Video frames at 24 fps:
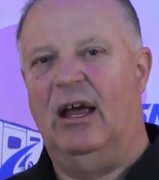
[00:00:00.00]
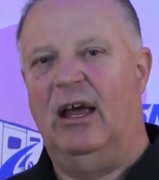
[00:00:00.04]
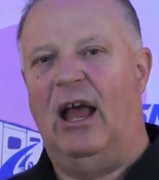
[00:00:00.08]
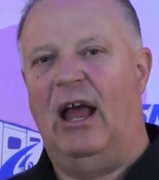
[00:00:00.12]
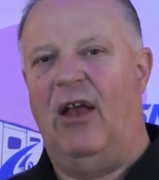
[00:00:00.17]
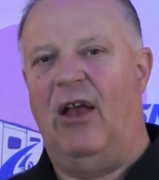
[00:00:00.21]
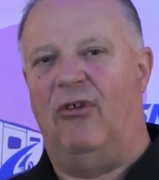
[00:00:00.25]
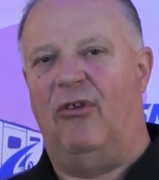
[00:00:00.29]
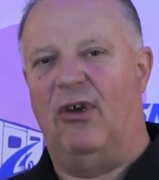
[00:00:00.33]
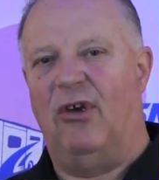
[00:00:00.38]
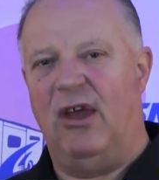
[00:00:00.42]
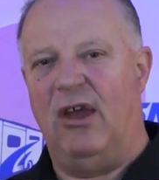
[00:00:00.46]

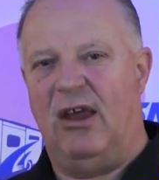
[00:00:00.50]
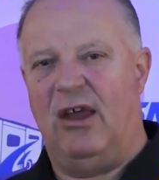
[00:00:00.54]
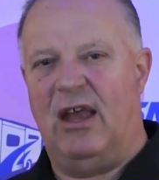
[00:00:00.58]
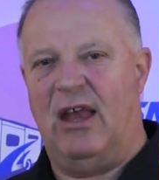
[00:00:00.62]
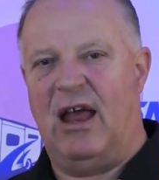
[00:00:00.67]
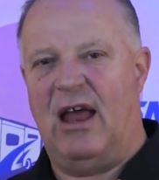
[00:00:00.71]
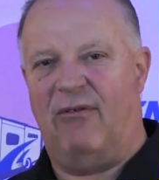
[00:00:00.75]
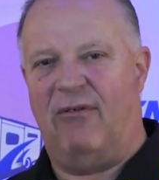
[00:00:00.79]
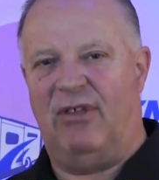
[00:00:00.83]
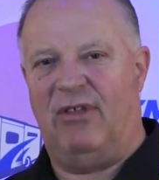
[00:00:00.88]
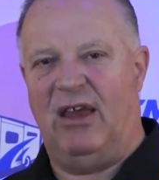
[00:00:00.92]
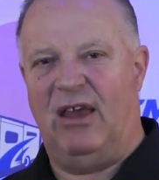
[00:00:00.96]
And so you can
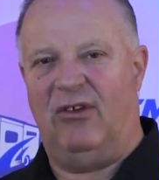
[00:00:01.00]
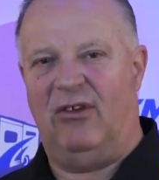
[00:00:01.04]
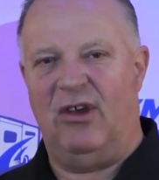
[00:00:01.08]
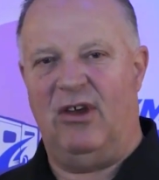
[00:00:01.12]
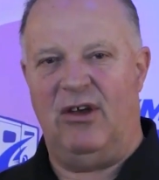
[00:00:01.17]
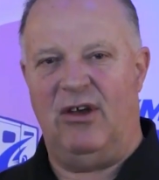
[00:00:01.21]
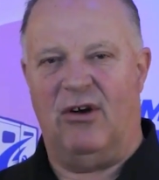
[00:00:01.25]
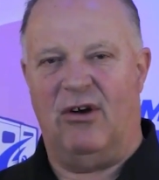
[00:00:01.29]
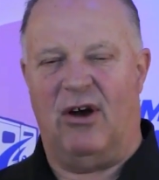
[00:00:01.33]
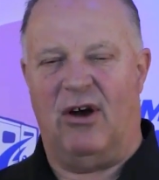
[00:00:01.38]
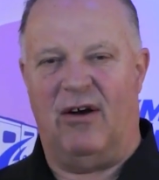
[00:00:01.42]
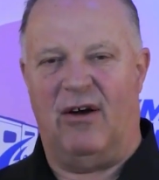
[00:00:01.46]
have things in
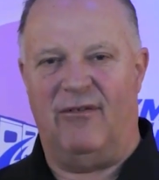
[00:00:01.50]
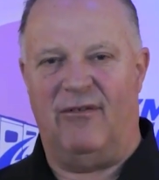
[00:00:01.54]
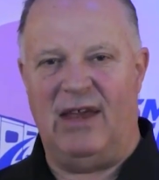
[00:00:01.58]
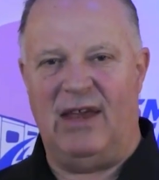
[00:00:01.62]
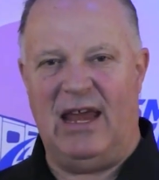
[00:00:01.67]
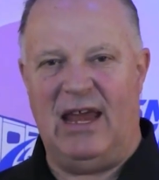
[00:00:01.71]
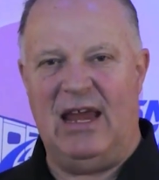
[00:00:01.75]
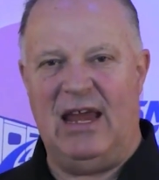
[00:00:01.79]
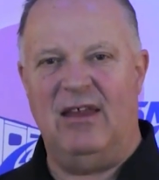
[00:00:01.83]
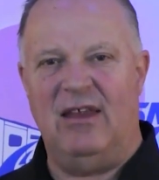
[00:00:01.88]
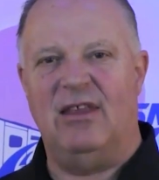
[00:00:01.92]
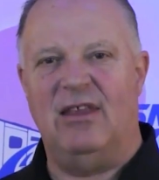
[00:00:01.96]
your
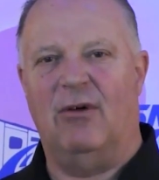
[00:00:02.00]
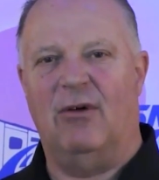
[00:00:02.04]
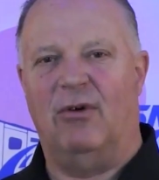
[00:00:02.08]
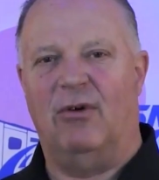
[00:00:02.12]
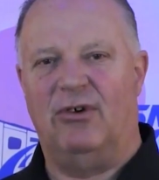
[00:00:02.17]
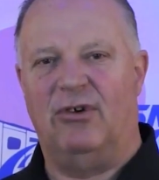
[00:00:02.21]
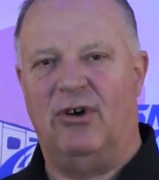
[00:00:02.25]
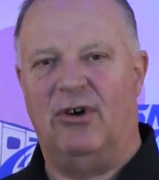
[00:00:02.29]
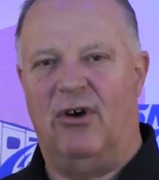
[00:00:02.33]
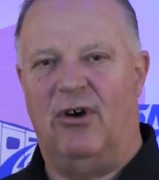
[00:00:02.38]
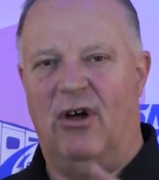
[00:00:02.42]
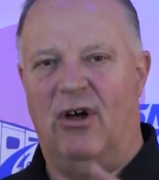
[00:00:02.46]
RV that will
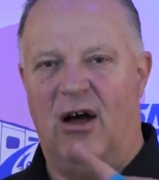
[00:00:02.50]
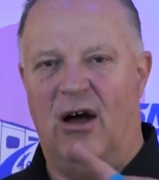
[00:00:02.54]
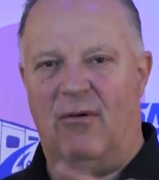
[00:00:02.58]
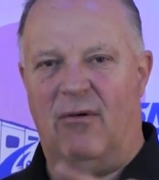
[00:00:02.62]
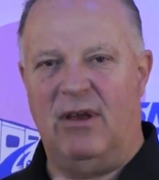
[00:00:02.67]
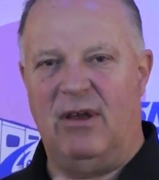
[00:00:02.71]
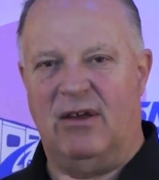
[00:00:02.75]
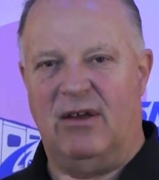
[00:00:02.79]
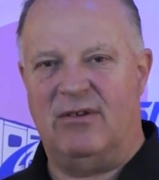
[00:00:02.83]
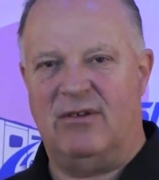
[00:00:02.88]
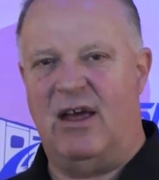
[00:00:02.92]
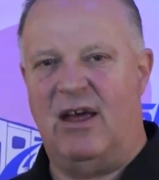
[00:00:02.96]
turn on when
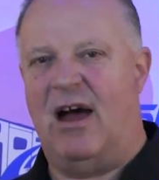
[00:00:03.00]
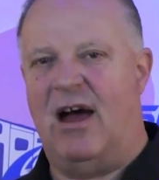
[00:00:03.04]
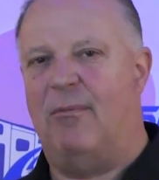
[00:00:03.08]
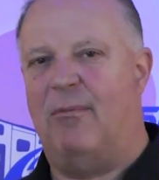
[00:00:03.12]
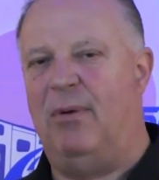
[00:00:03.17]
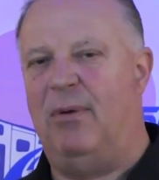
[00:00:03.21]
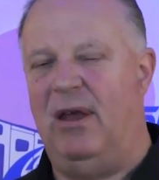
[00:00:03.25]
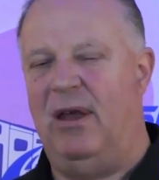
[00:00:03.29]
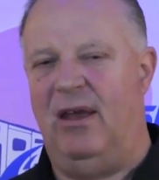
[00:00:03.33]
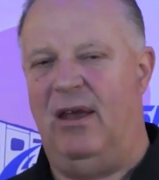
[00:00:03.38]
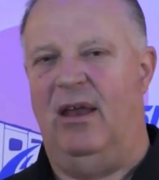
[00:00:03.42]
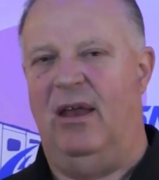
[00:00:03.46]
you tap
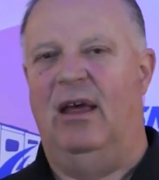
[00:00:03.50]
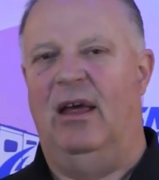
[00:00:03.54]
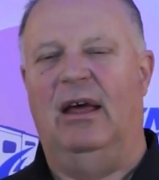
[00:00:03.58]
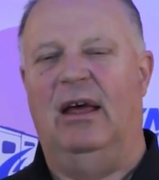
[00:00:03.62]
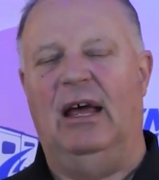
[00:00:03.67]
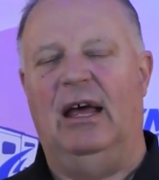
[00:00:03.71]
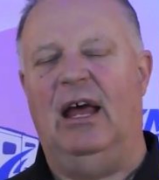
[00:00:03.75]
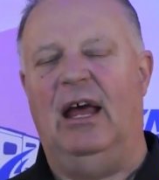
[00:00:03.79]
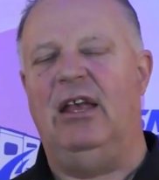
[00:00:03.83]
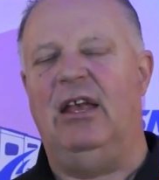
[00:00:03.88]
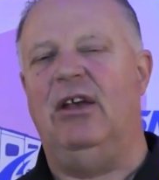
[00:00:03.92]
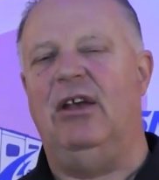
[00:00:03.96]
it.
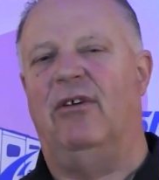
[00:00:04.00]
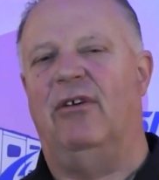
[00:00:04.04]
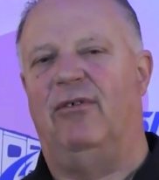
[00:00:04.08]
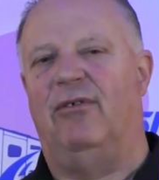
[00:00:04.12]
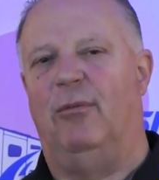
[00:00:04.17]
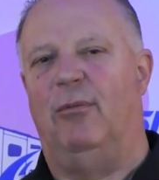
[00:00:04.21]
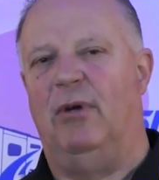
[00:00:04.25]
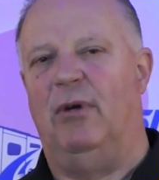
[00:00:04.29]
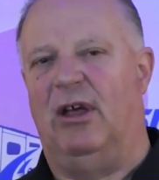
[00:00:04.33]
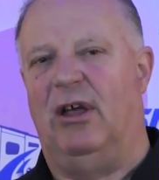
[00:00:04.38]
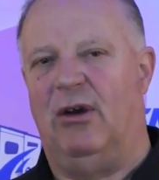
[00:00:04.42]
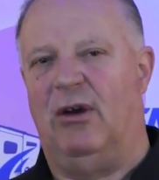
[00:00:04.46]
And you're
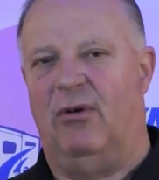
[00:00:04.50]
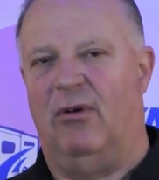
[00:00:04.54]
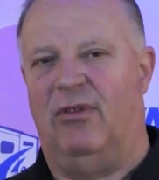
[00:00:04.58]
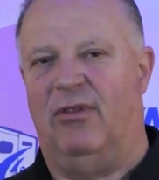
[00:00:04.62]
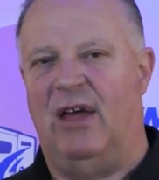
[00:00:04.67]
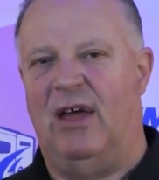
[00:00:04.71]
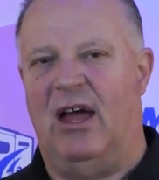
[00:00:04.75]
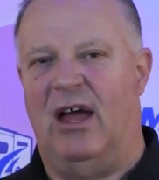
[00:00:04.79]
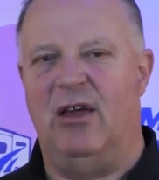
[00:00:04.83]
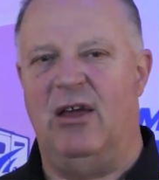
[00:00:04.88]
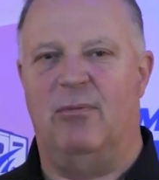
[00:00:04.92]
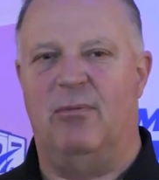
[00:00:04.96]
familiar with
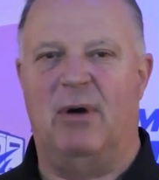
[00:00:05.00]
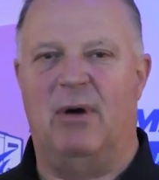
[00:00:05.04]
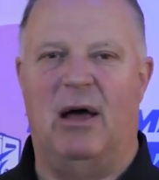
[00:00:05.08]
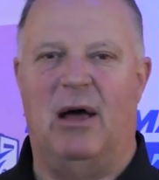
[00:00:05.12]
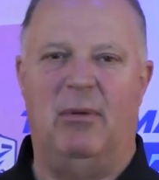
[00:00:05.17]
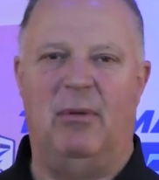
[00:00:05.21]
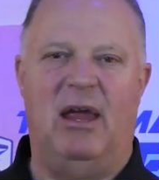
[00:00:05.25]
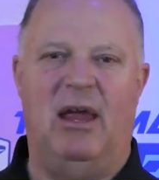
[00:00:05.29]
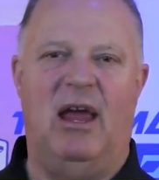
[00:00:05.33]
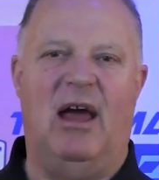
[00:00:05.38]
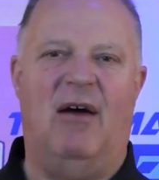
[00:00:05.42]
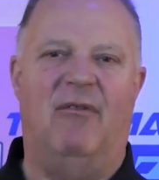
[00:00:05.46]
that. You
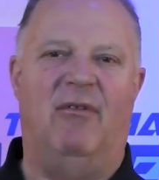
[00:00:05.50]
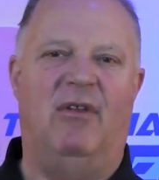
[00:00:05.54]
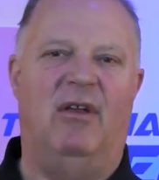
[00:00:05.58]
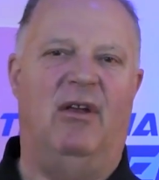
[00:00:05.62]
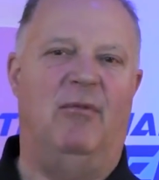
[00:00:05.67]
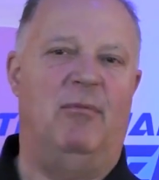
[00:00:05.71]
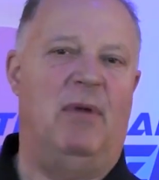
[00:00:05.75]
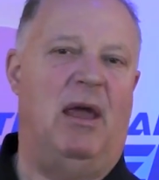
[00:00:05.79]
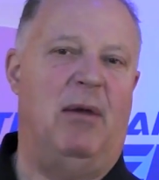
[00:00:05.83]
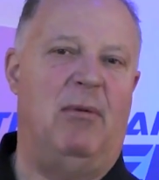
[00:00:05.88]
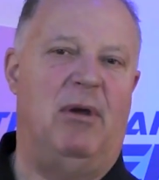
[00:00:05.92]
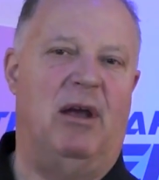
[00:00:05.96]
probably have
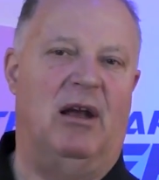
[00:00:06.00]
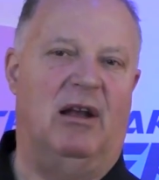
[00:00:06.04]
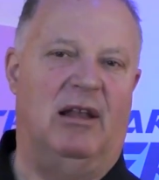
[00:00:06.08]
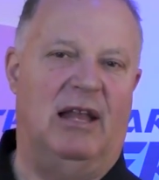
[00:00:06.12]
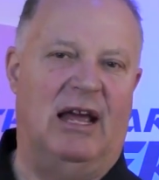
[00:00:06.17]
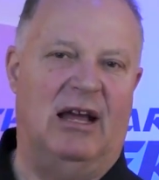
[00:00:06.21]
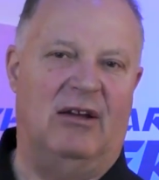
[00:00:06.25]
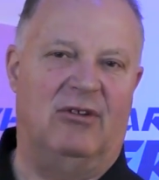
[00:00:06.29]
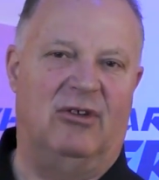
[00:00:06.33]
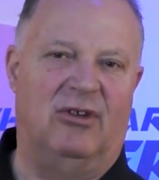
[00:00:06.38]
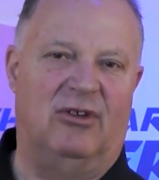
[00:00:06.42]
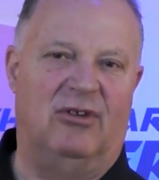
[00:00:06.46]
maybe an
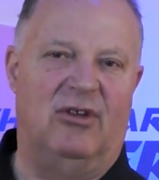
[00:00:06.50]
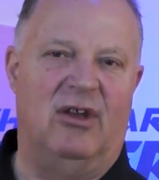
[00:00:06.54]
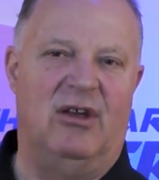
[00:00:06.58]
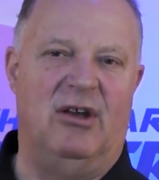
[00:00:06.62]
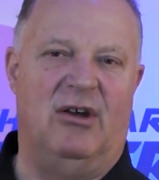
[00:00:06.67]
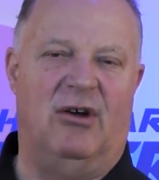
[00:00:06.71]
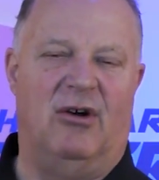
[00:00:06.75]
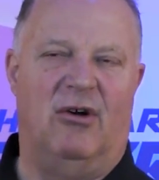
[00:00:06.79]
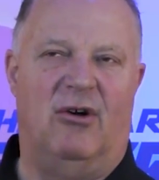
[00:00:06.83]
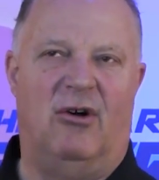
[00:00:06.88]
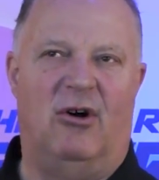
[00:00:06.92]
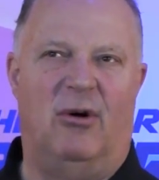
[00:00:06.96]
Alexis in
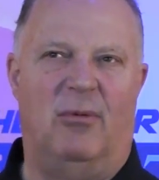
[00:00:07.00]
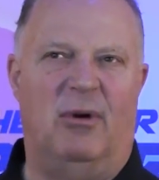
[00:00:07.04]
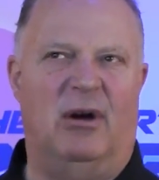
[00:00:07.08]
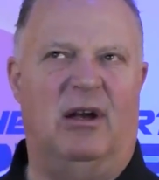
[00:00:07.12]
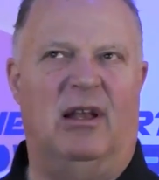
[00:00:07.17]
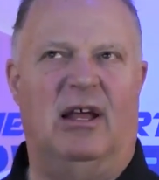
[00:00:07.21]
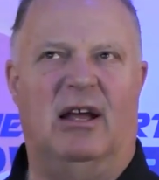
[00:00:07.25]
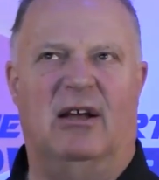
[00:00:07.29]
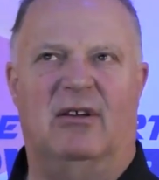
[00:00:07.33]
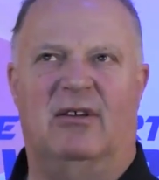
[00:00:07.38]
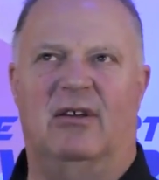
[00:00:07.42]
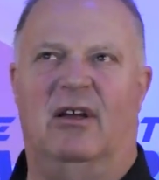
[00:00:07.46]
your home, or
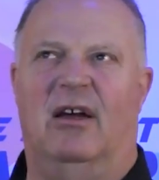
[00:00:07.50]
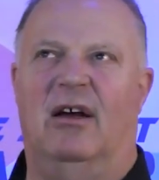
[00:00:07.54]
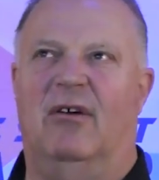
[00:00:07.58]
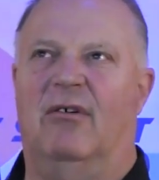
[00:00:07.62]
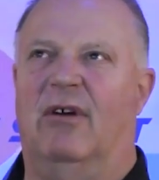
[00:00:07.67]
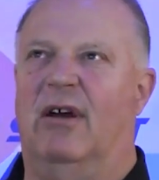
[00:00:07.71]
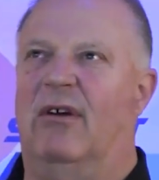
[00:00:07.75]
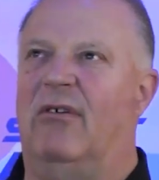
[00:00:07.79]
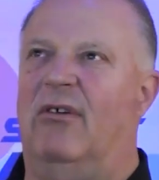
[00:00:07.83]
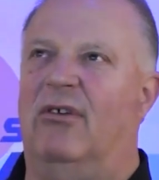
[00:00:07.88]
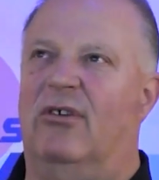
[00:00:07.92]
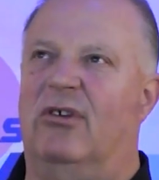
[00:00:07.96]
Alexa,
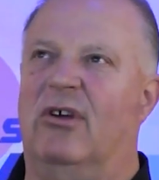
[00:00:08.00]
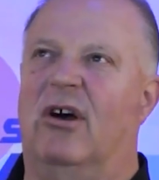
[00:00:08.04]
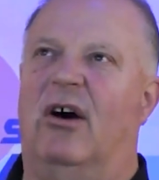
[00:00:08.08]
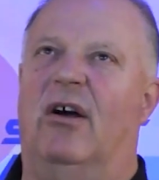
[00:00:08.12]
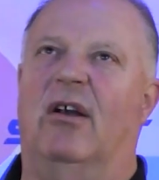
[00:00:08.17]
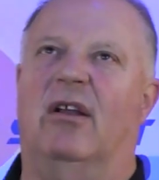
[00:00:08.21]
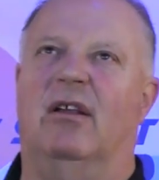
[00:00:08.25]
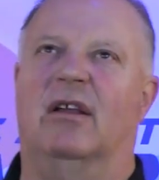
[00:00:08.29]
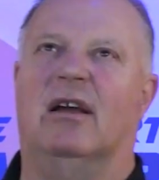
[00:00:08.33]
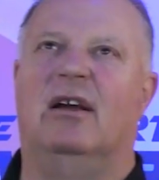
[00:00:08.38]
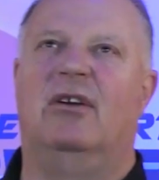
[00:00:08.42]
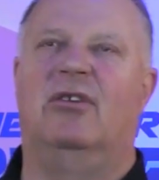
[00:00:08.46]
whatever it's called,
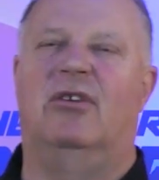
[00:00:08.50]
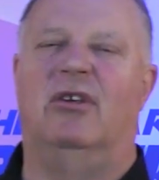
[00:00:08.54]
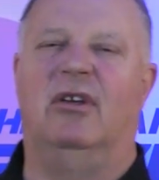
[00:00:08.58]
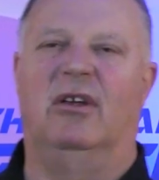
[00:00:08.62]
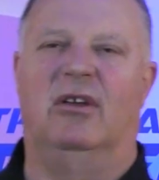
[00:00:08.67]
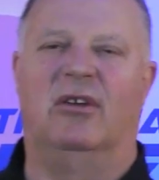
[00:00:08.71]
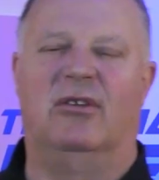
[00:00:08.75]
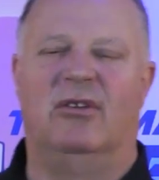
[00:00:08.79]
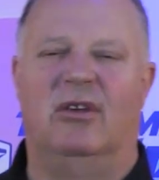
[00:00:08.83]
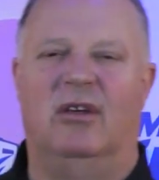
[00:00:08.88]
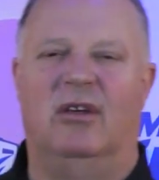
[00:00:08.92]
Alexis,